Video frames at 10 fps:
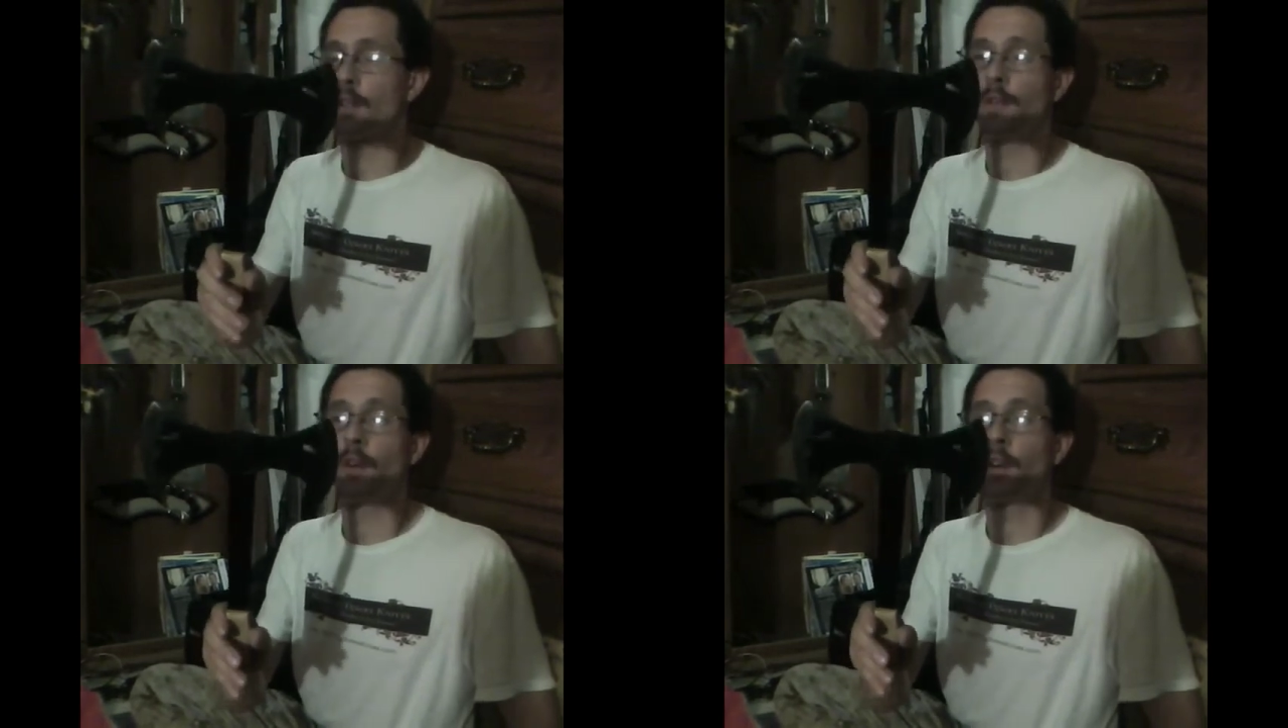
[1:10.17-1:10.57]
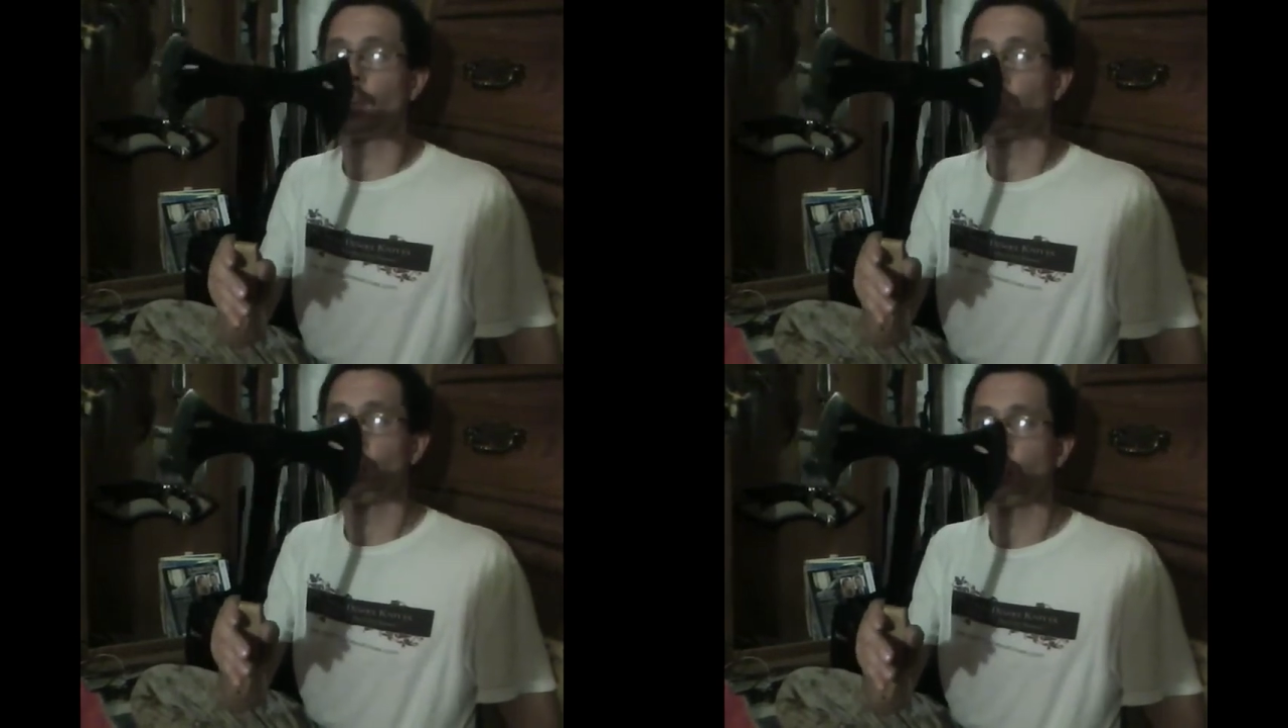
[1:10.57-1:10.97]
is a very
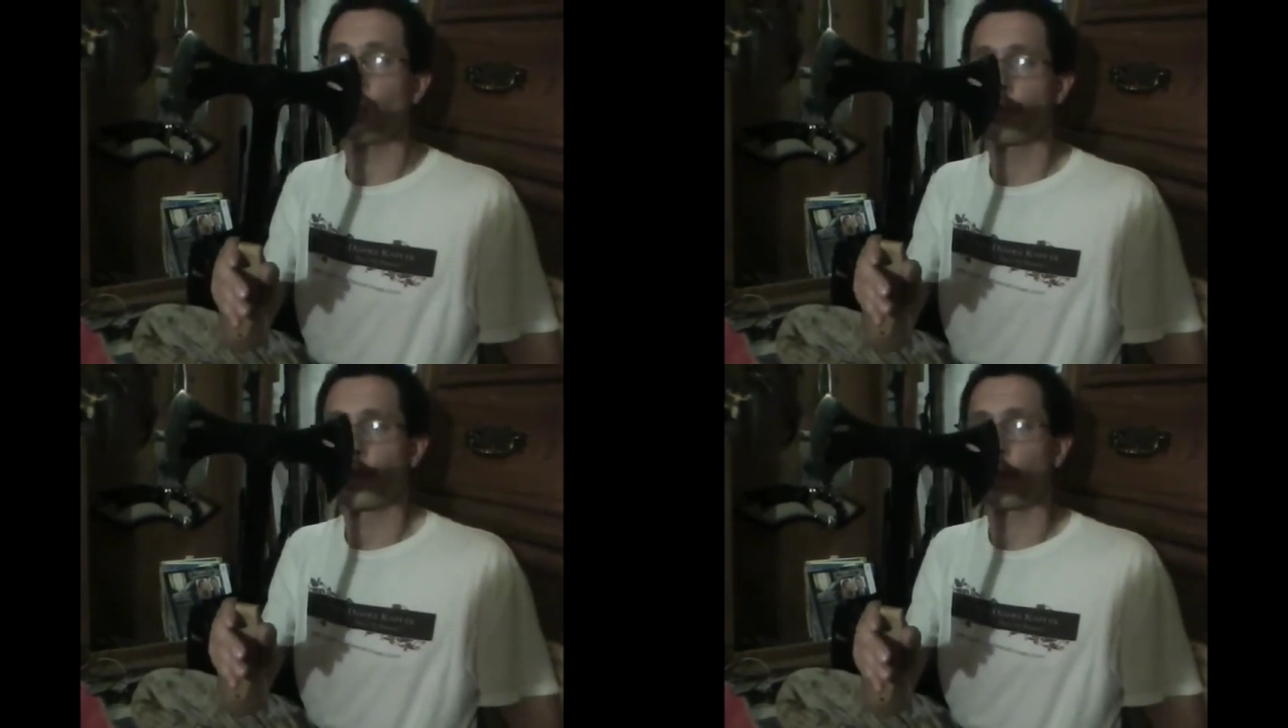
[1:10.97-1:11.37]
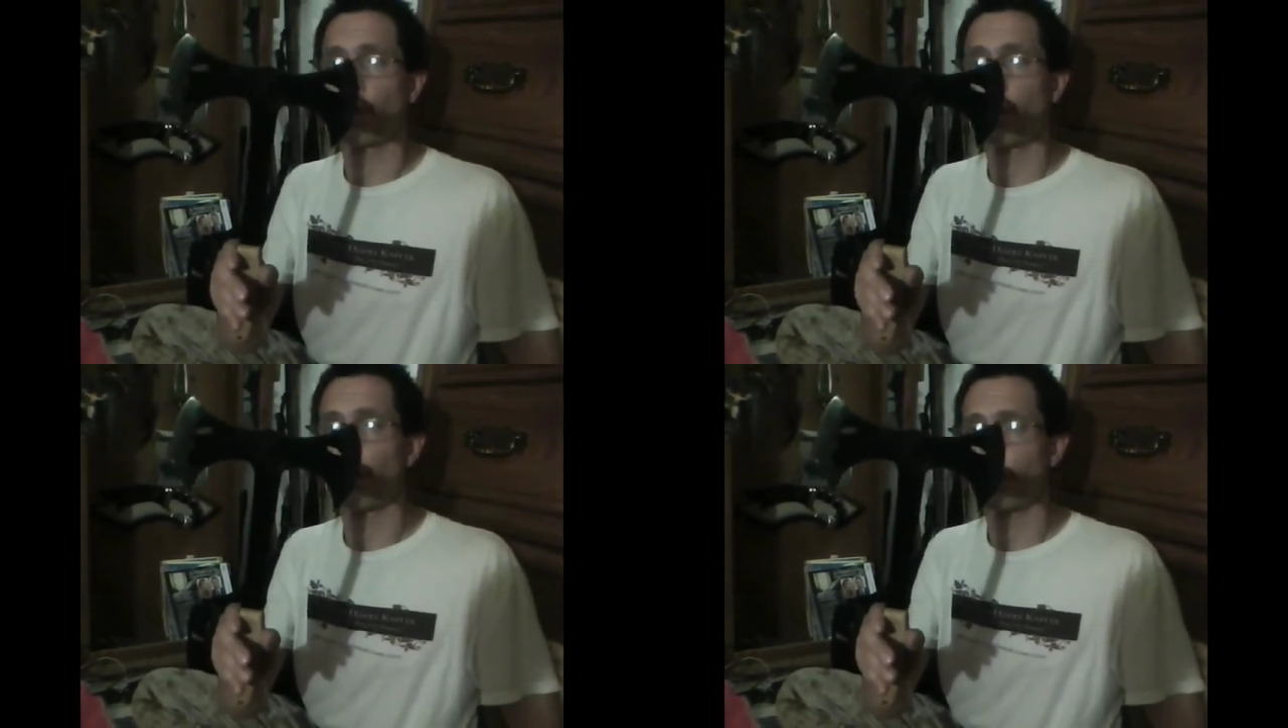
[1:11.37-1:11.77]
good deal. It's all
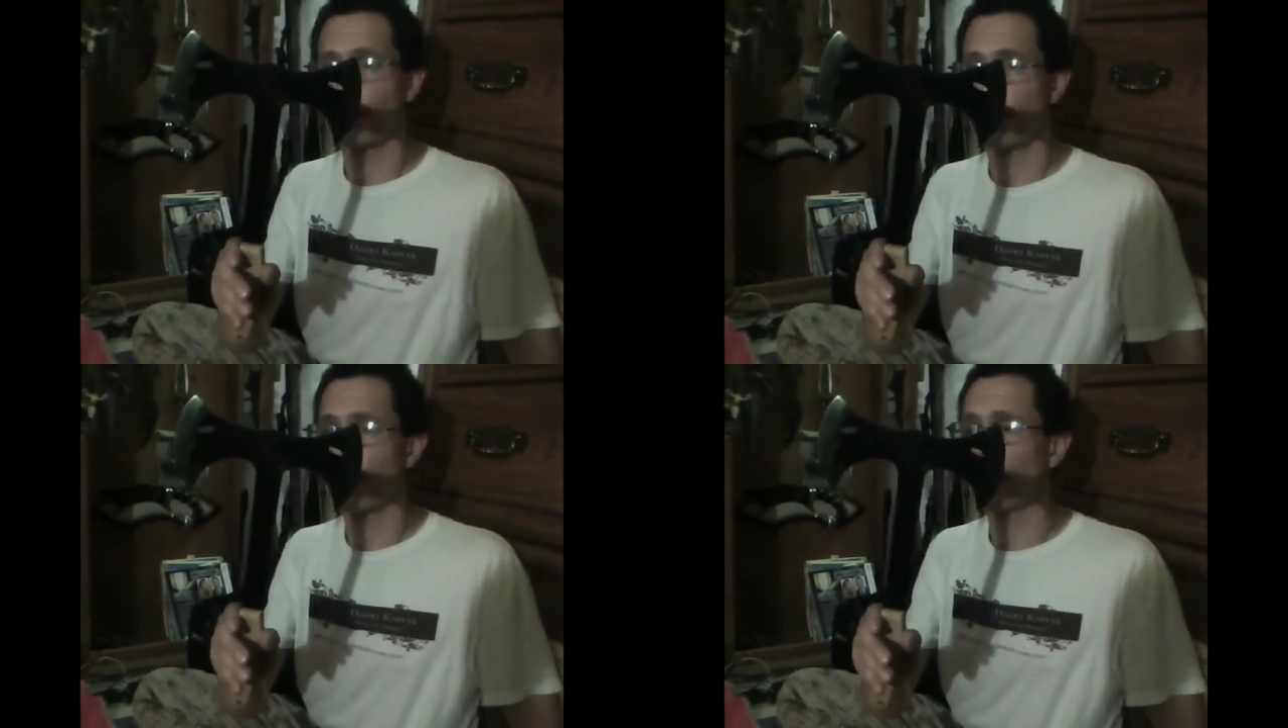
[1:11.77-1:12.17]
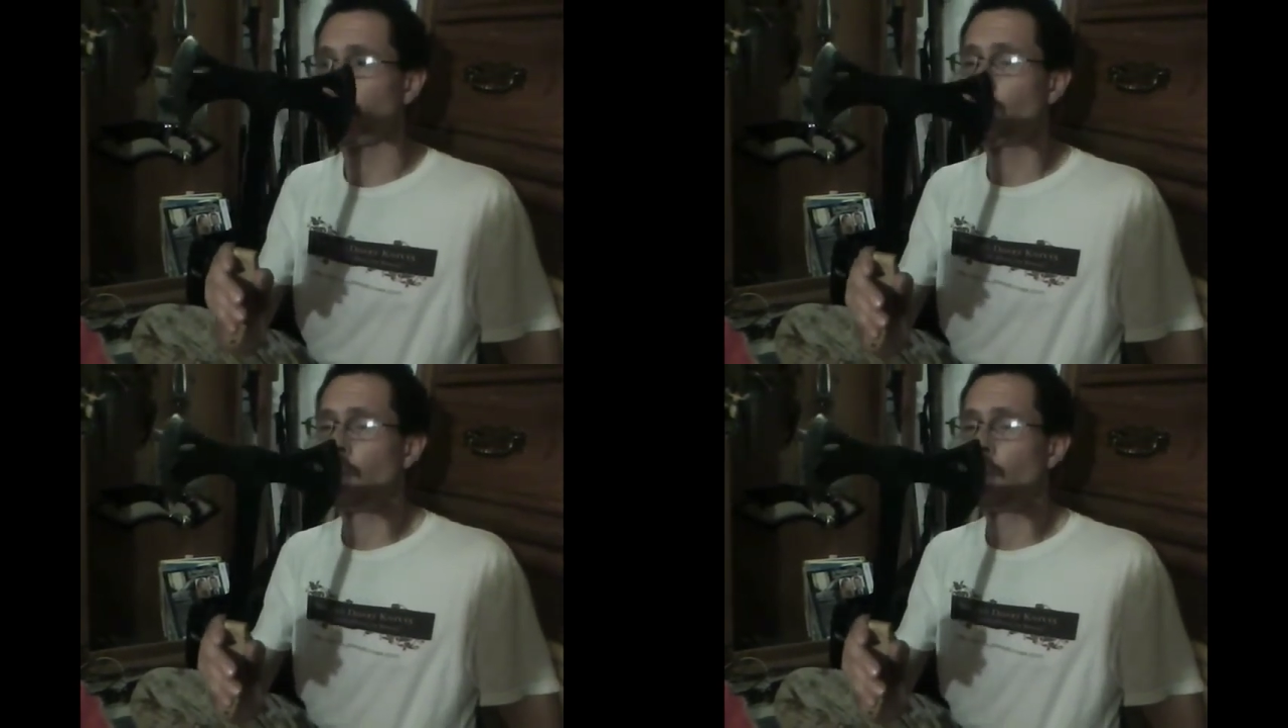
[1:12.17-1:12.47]
carbon steel.